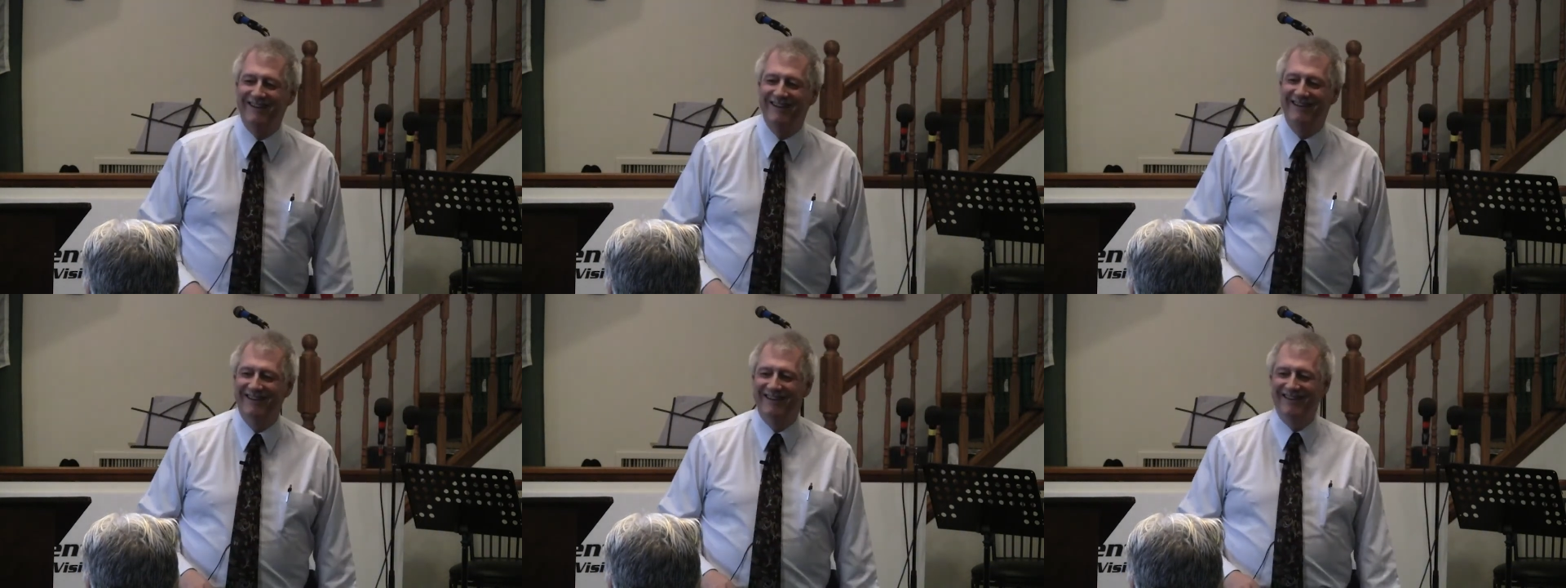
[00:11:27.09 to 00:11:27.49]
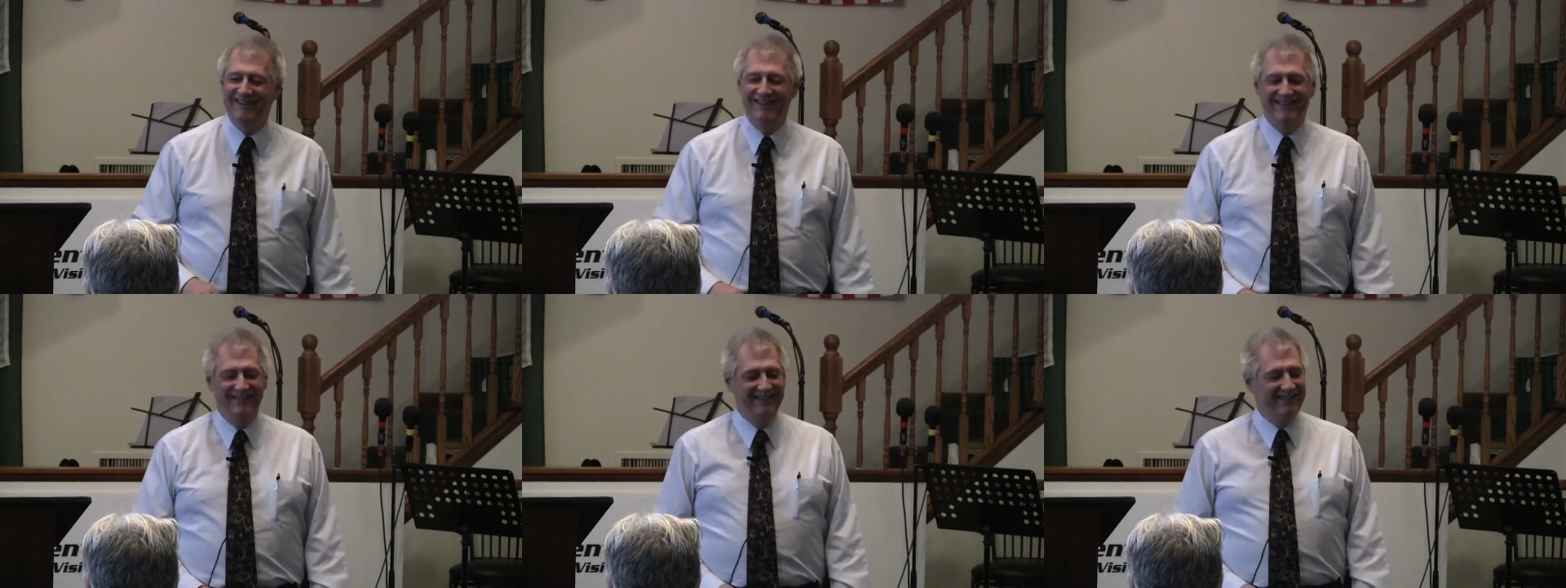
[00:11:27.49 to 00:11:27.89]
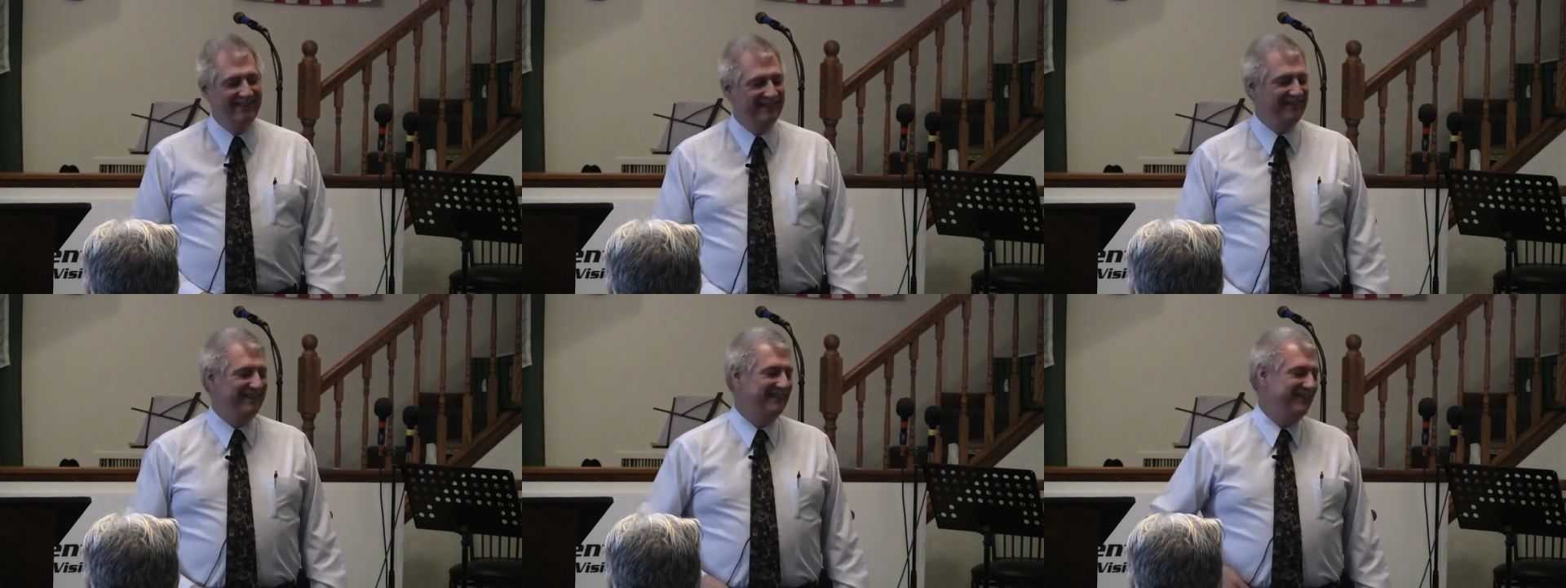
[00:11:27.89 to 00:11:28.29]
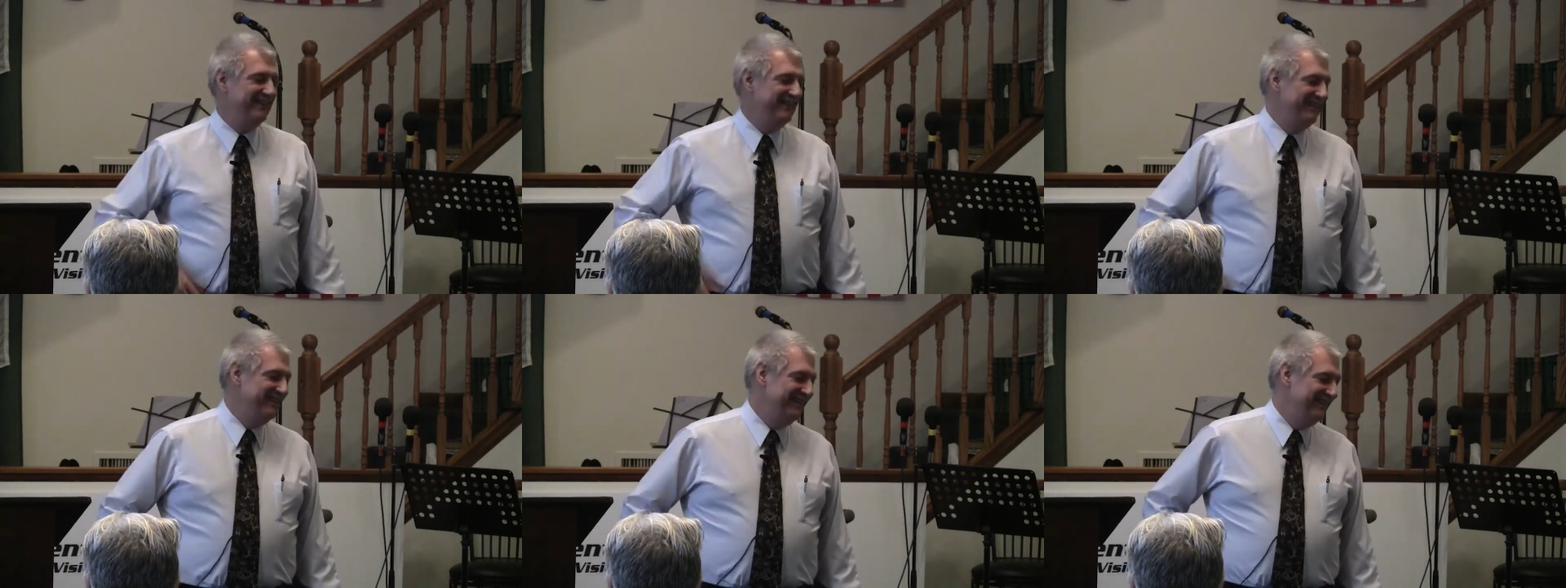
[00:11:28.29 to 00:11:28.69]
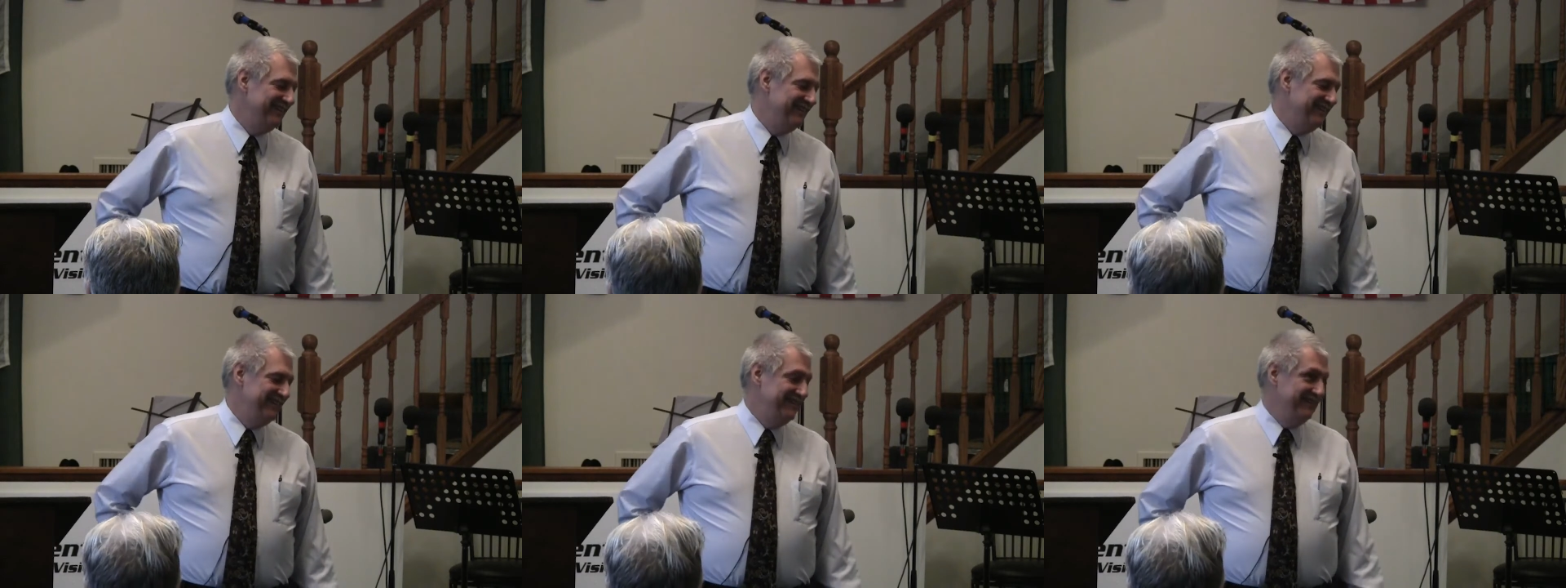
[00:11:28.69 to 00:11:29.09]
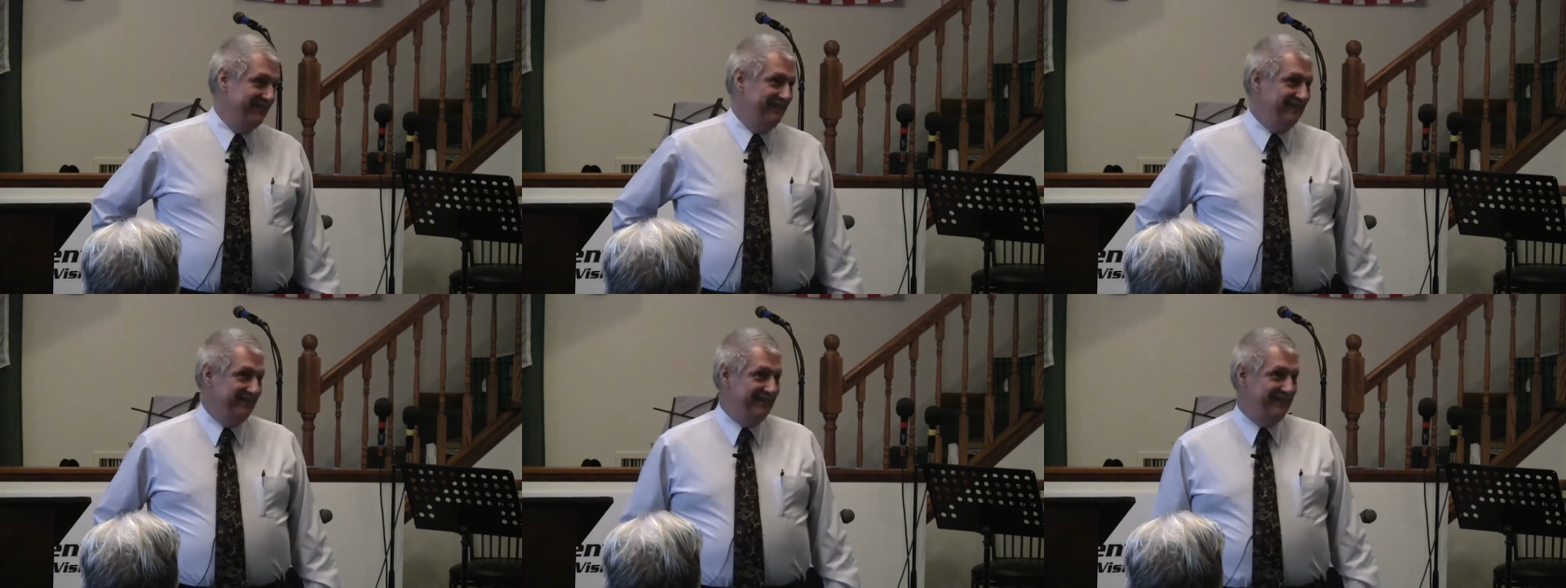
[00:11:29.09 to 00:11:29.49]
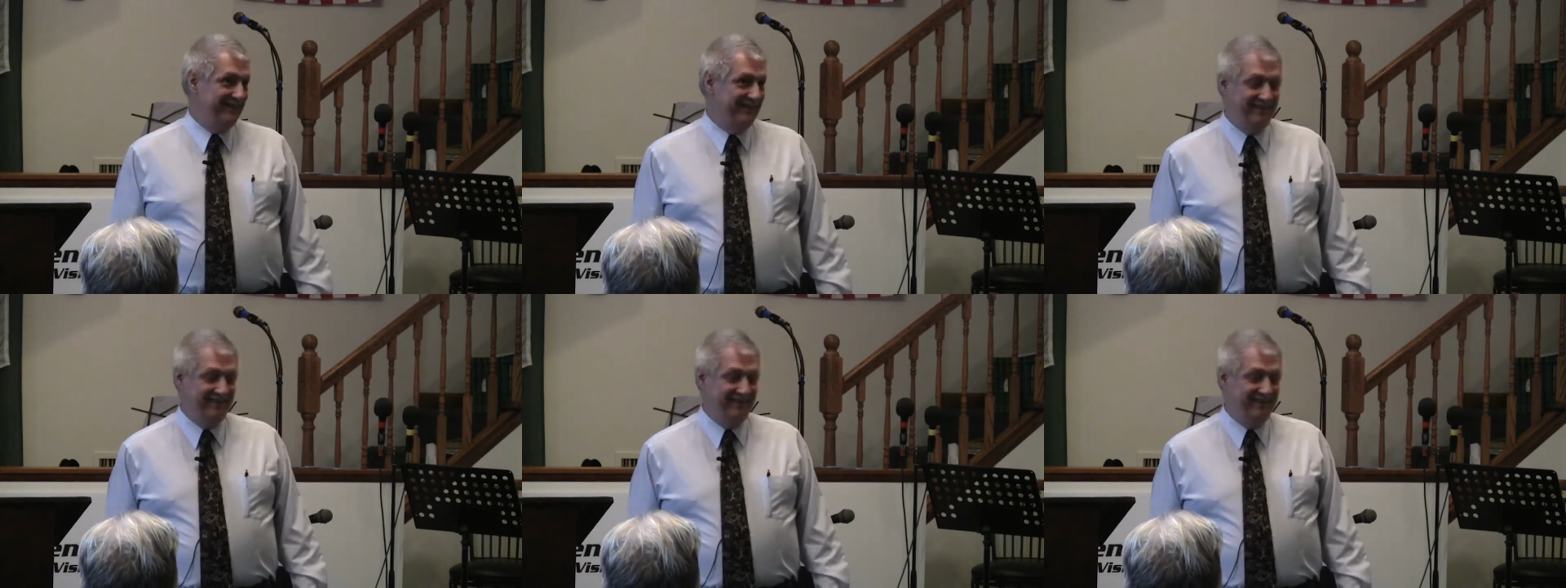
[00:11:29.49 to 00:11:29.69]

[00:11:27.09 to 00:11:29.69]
Nobody speaks.